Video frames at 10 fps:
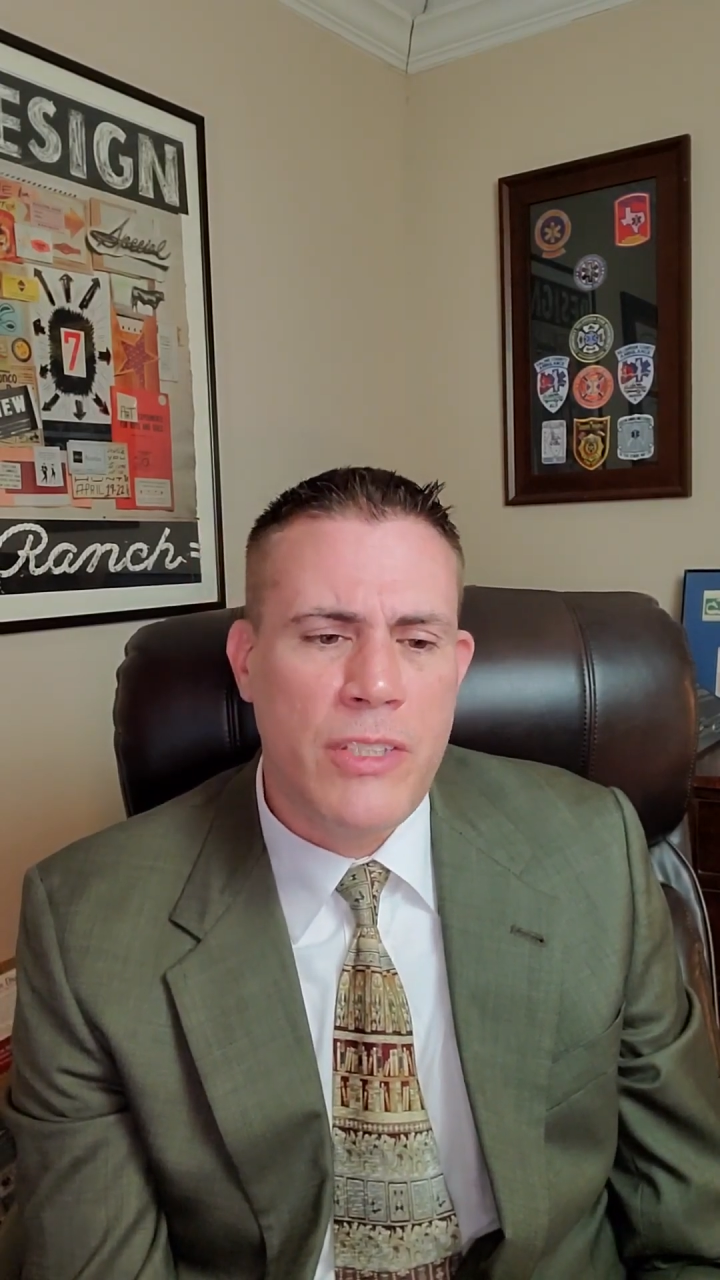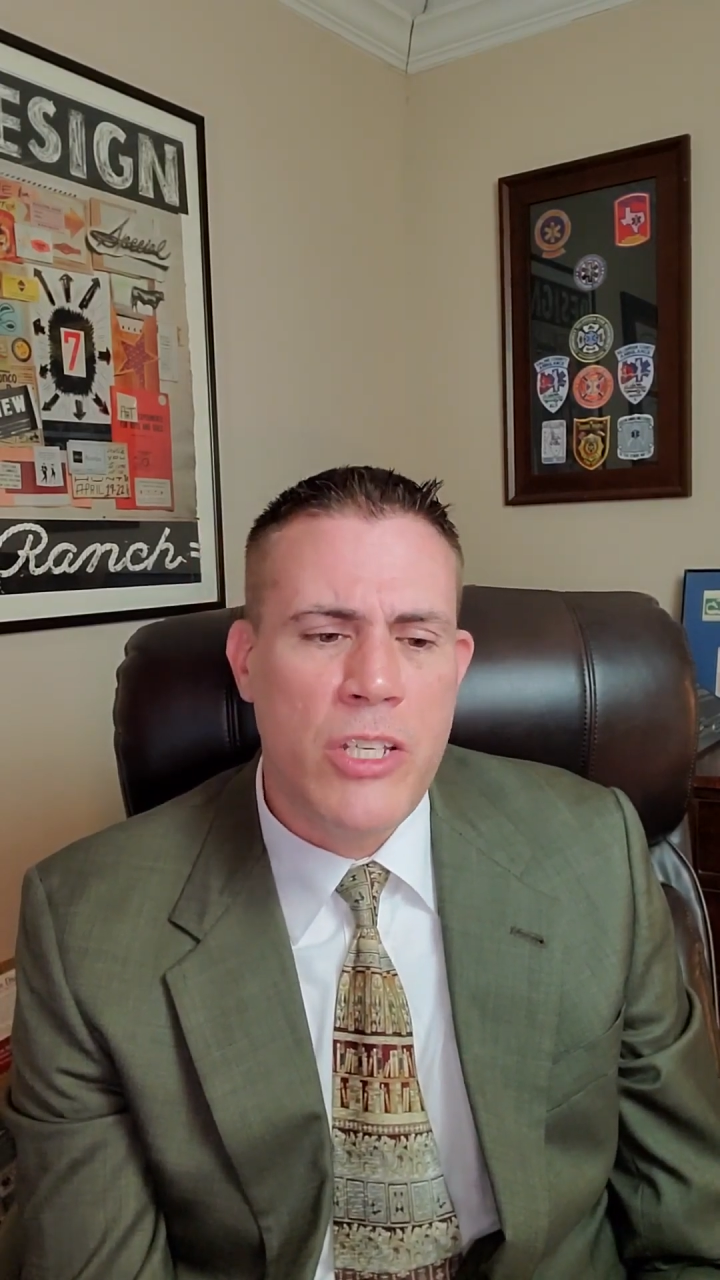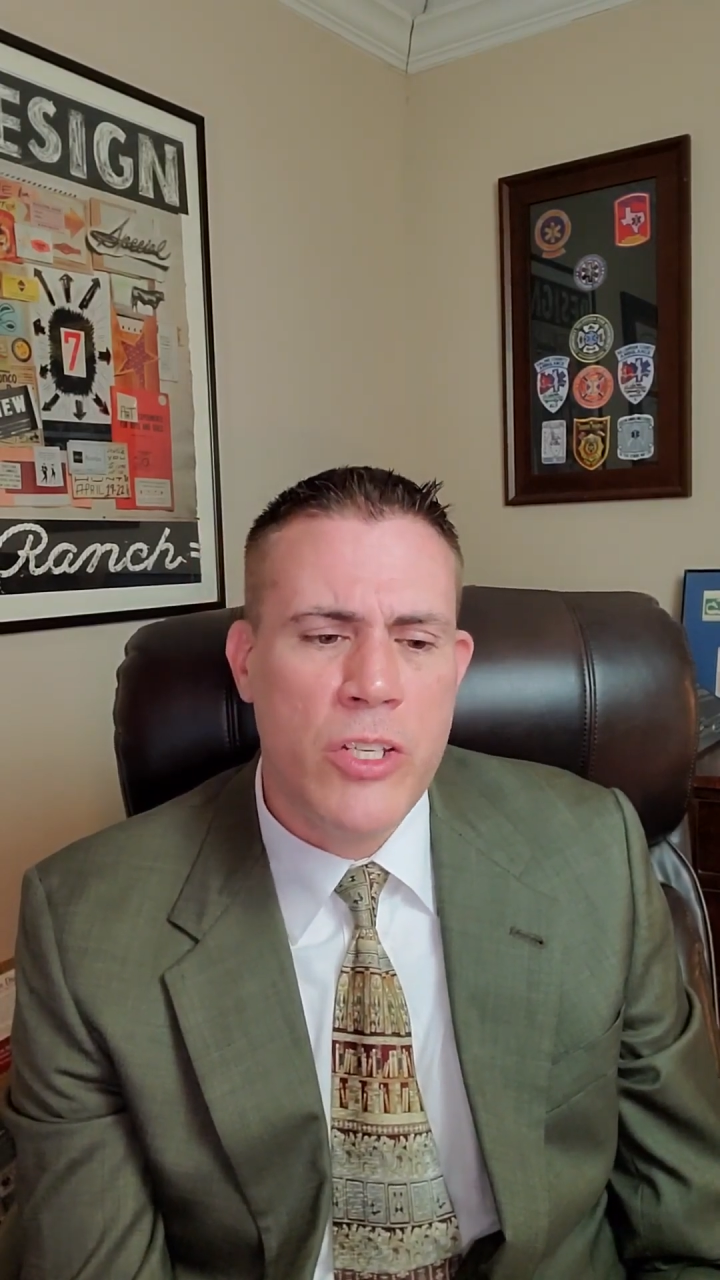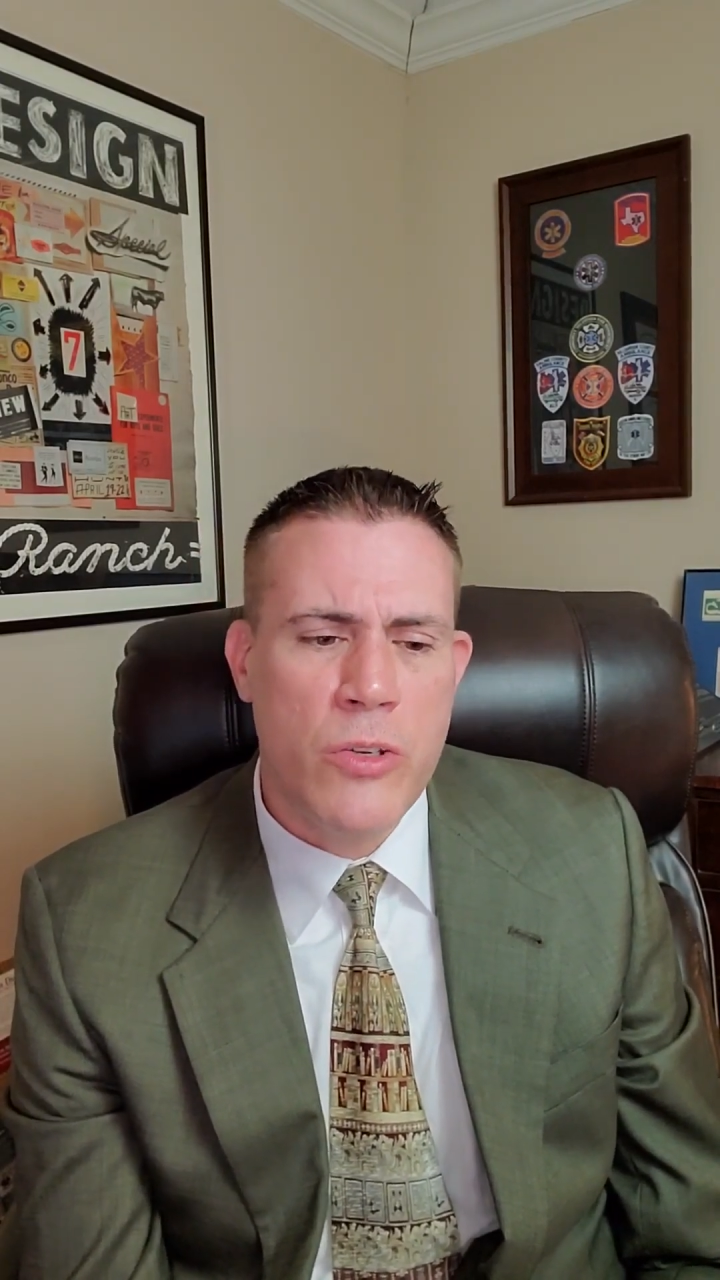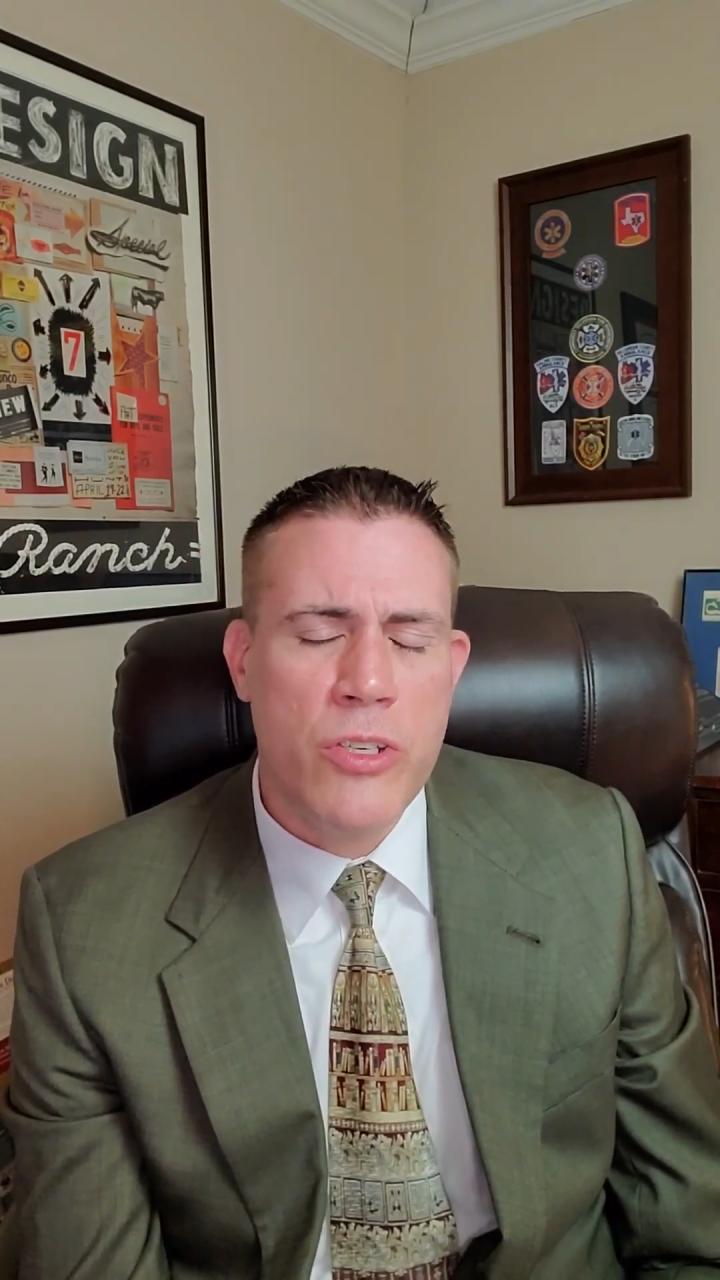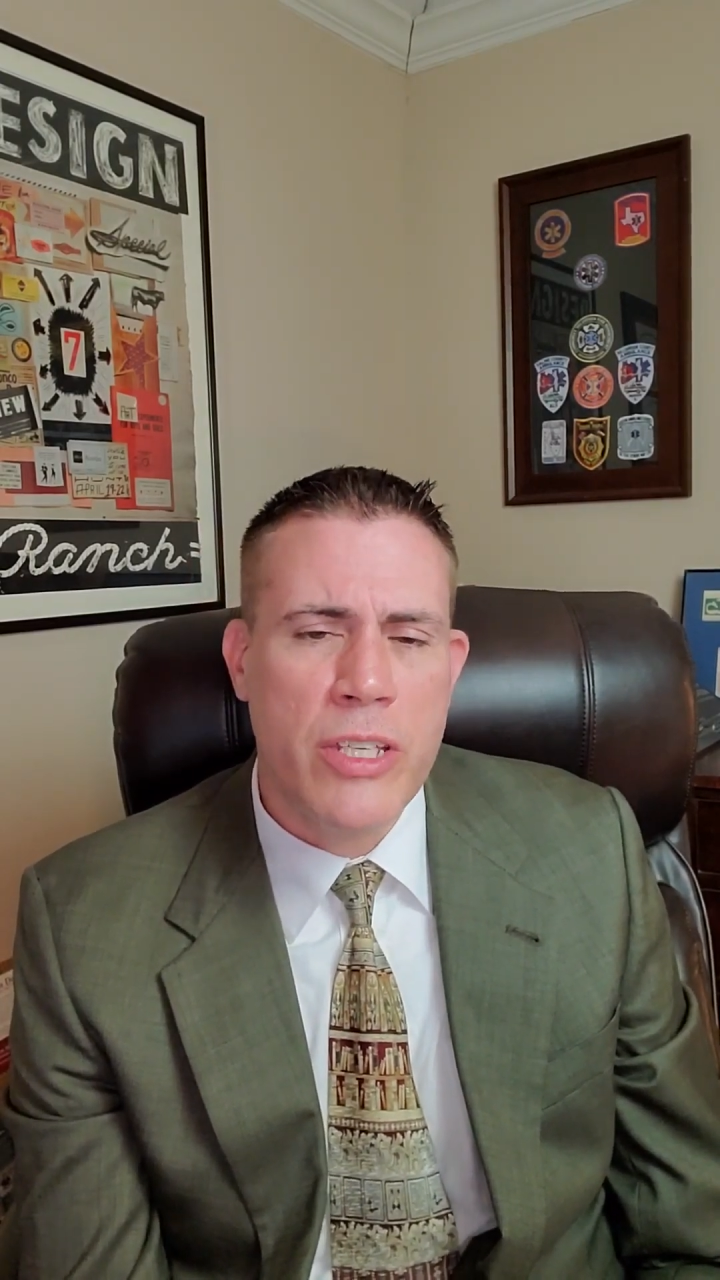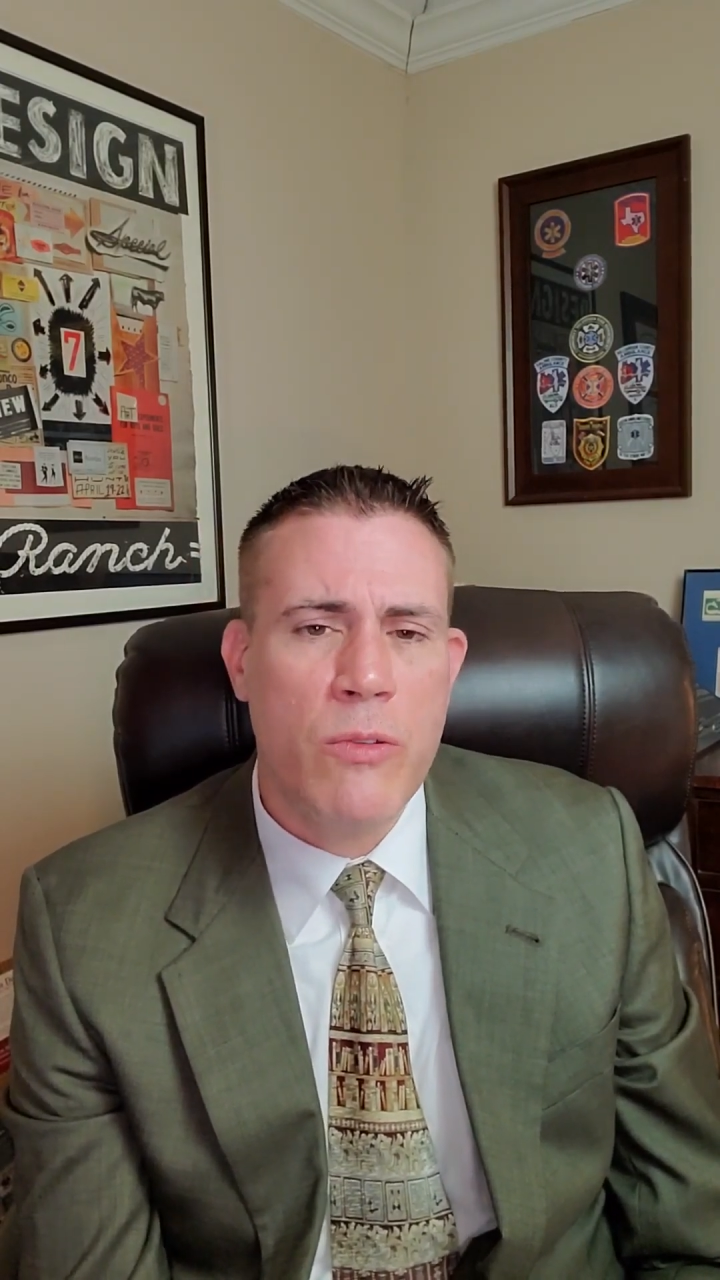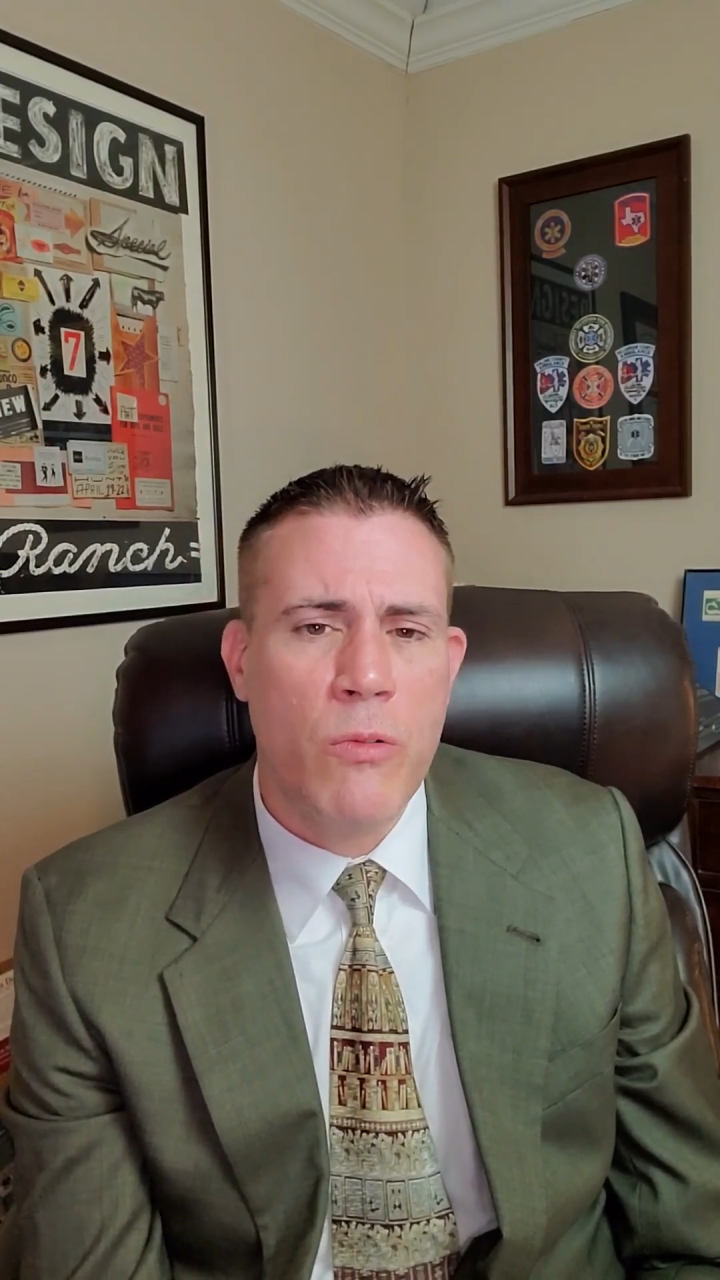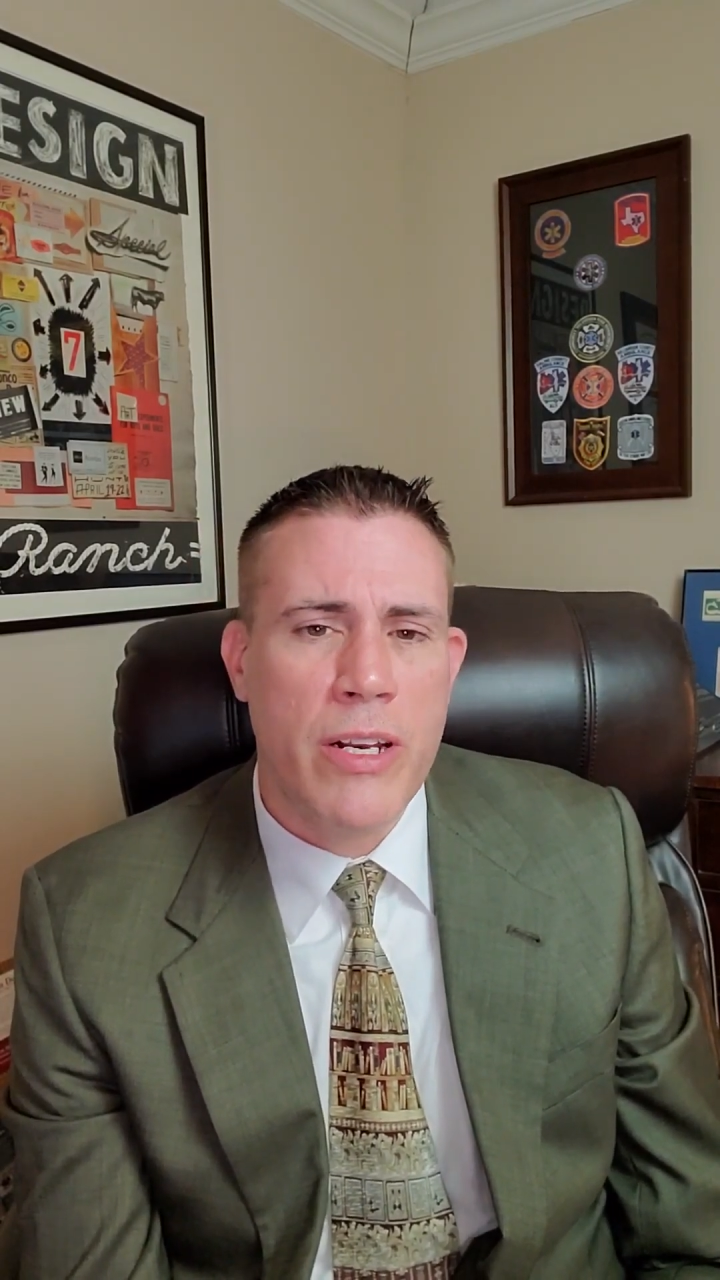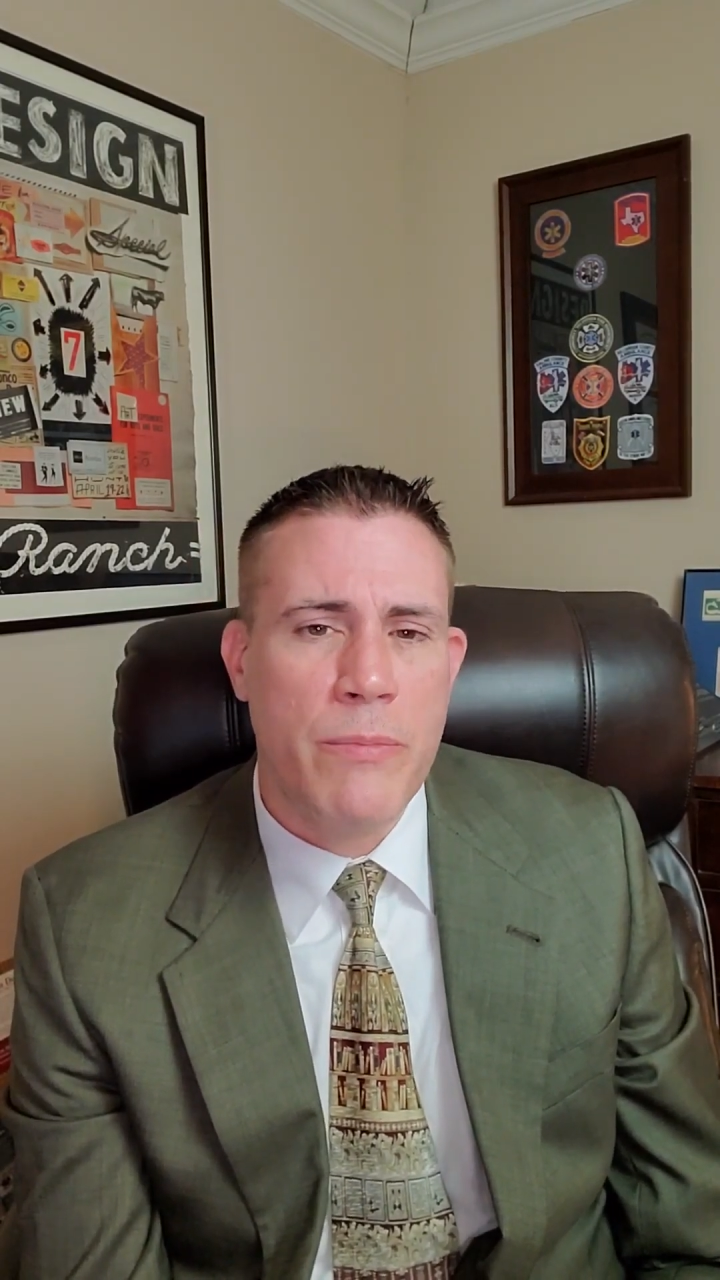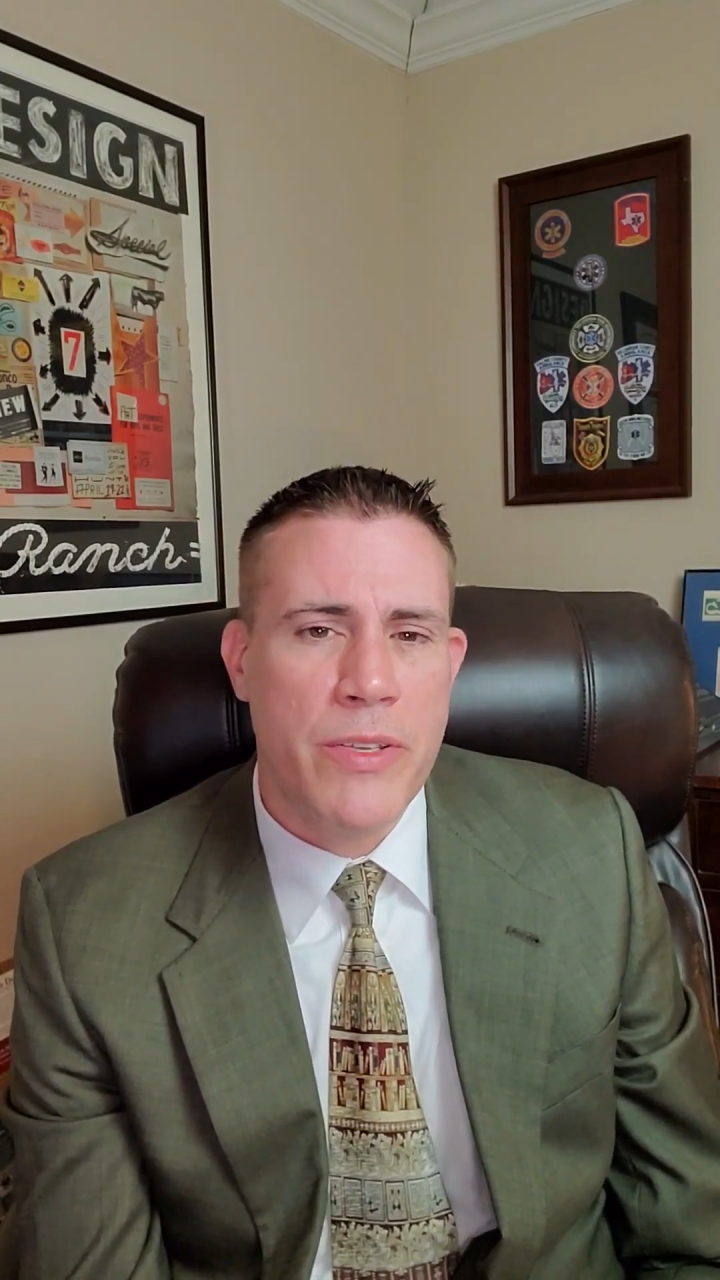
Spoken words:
usually we're in a